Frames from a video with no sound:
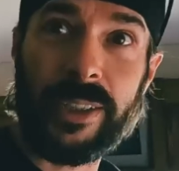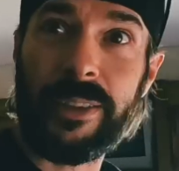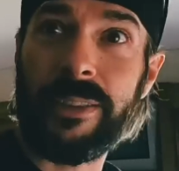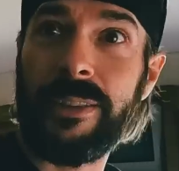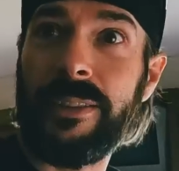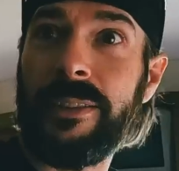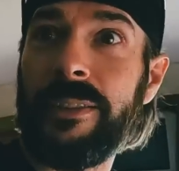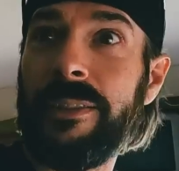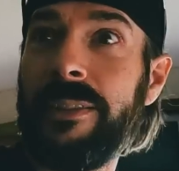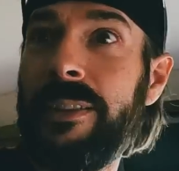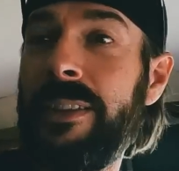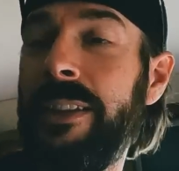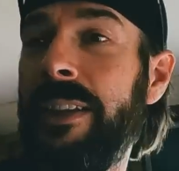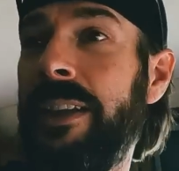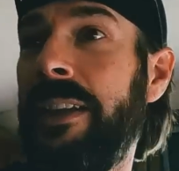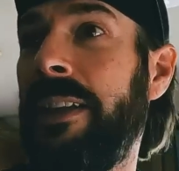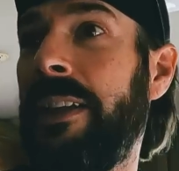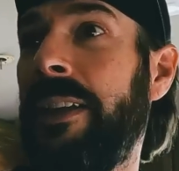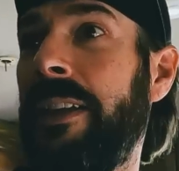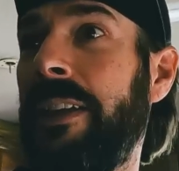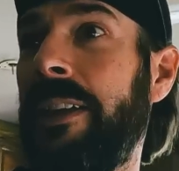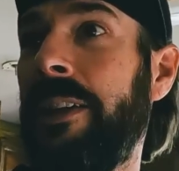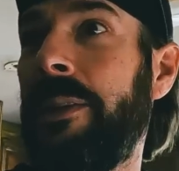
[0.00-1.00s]
that.
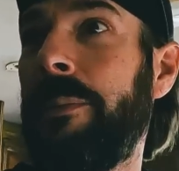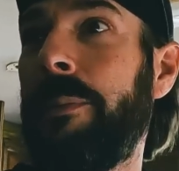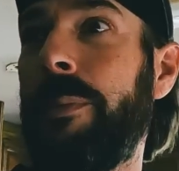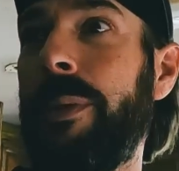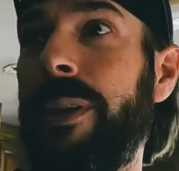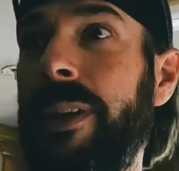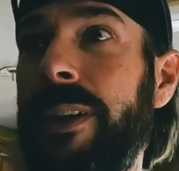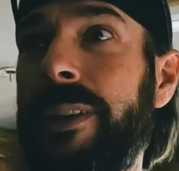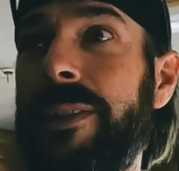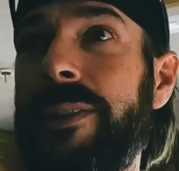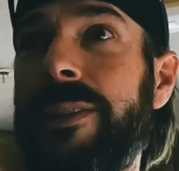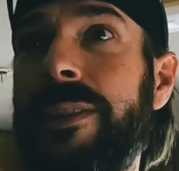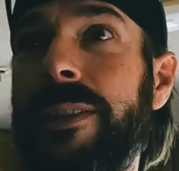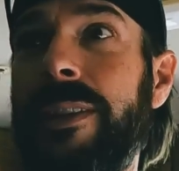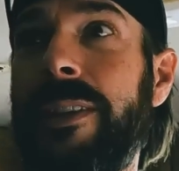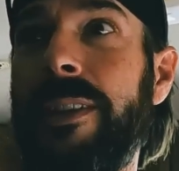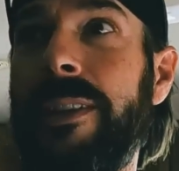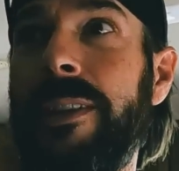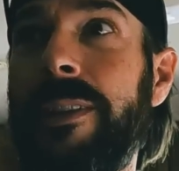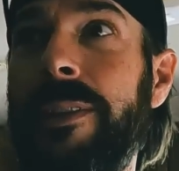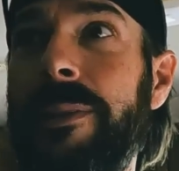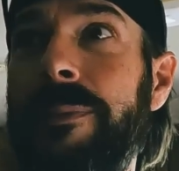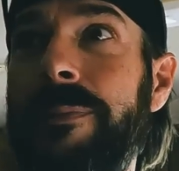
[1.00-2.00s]
But
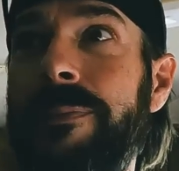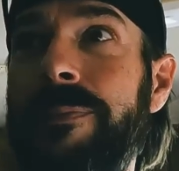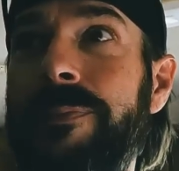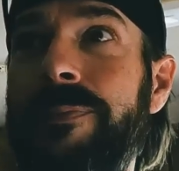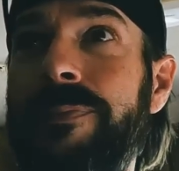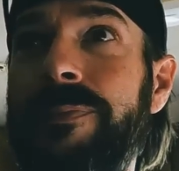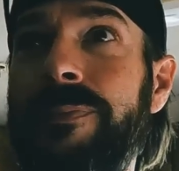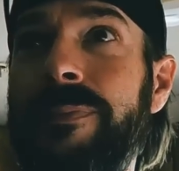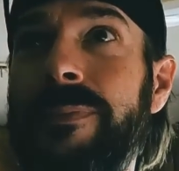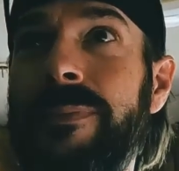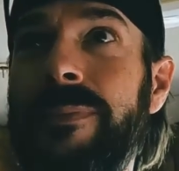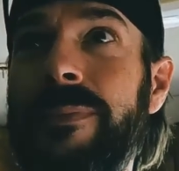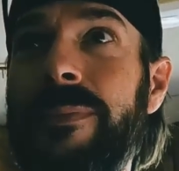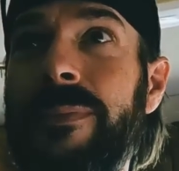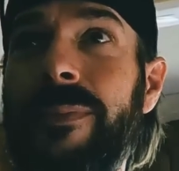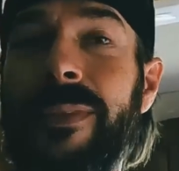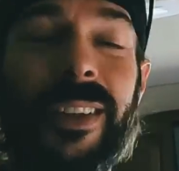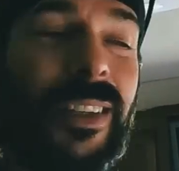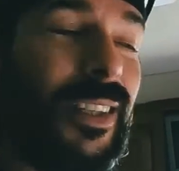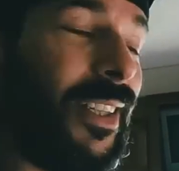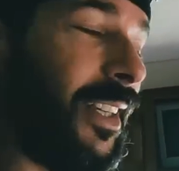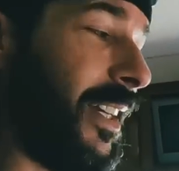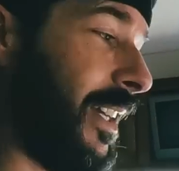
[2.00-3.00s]

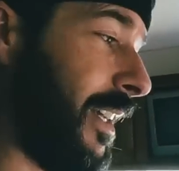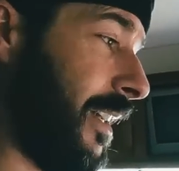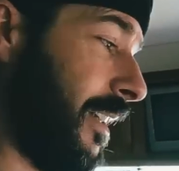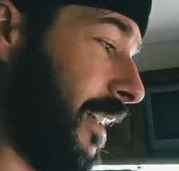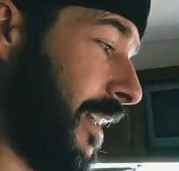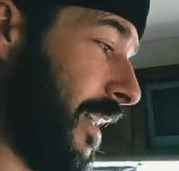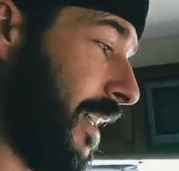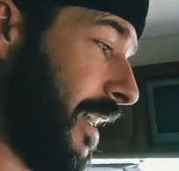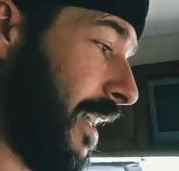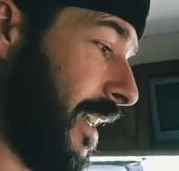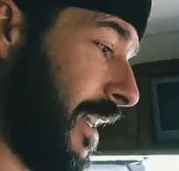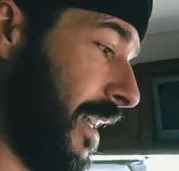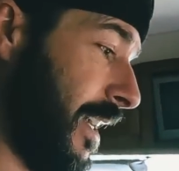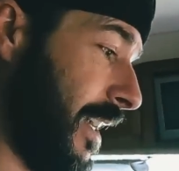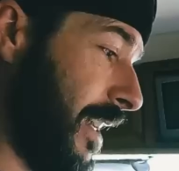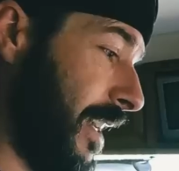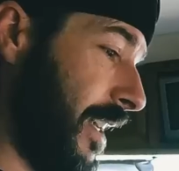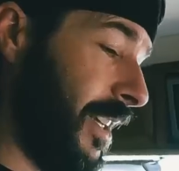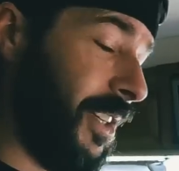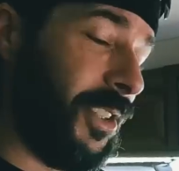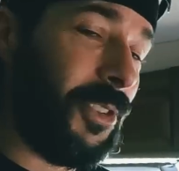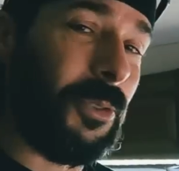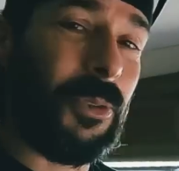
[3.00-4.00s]
yeah.
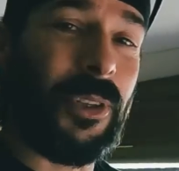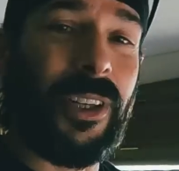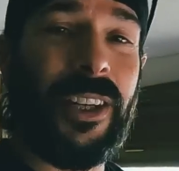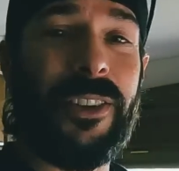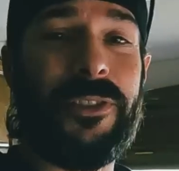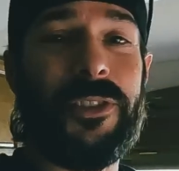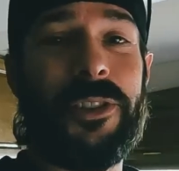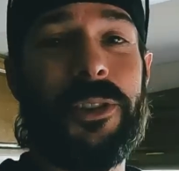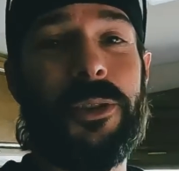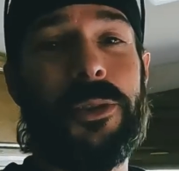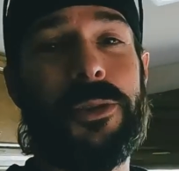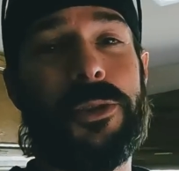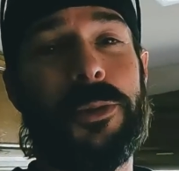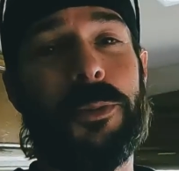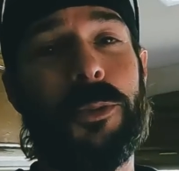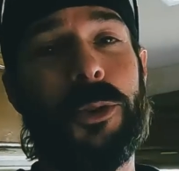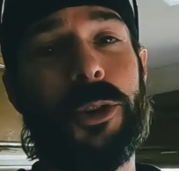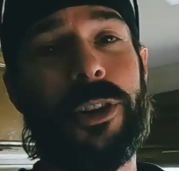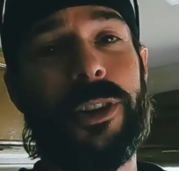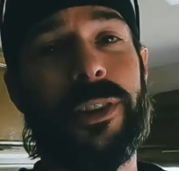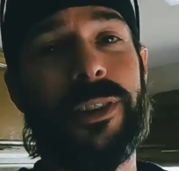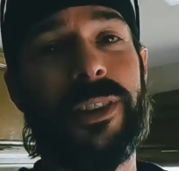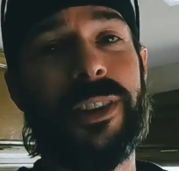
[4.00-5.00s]
So we're going to have to do
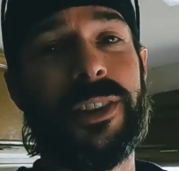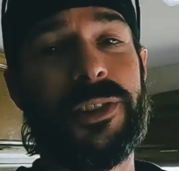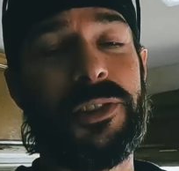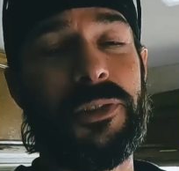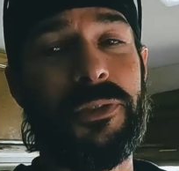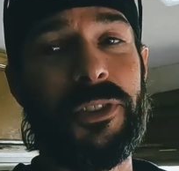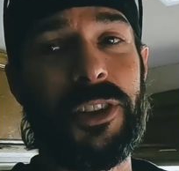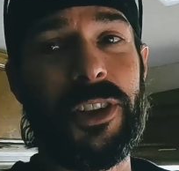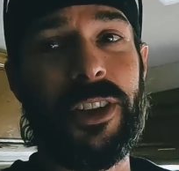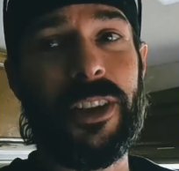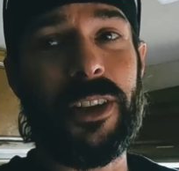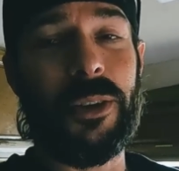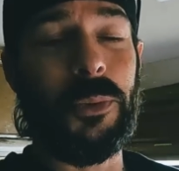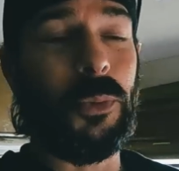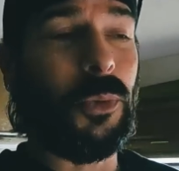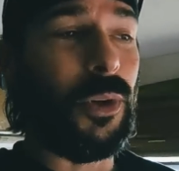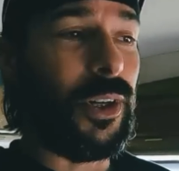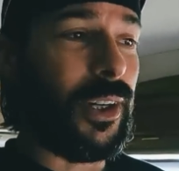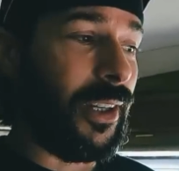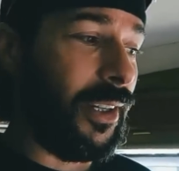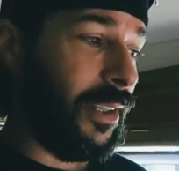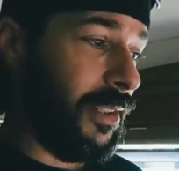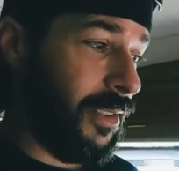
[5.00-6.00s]
some work on this, figure out
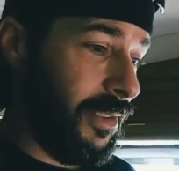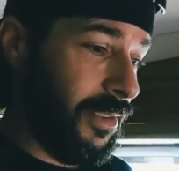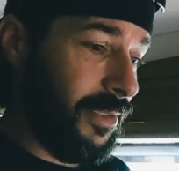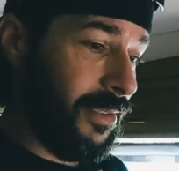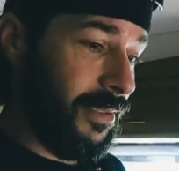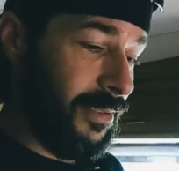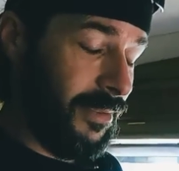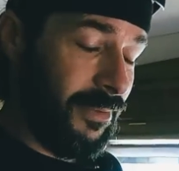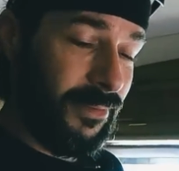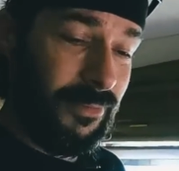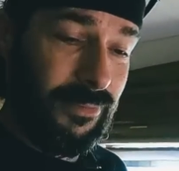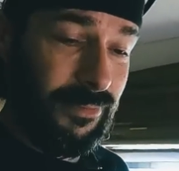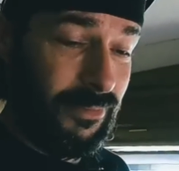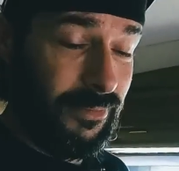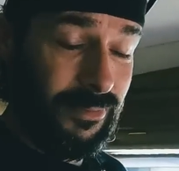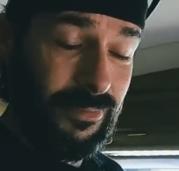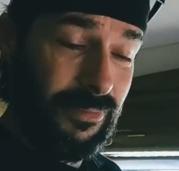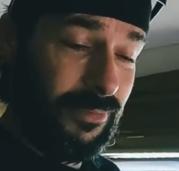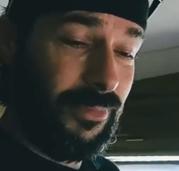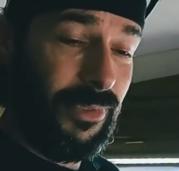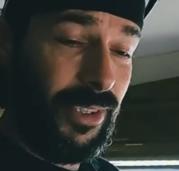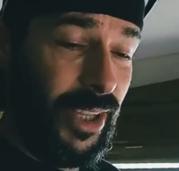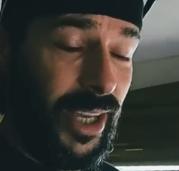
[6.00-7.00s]
why
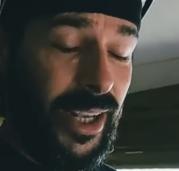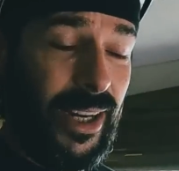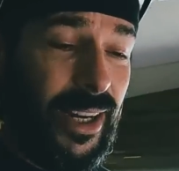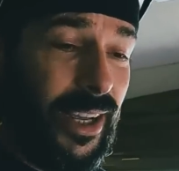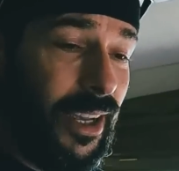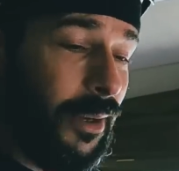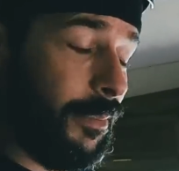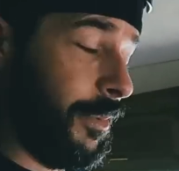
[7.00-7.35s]
that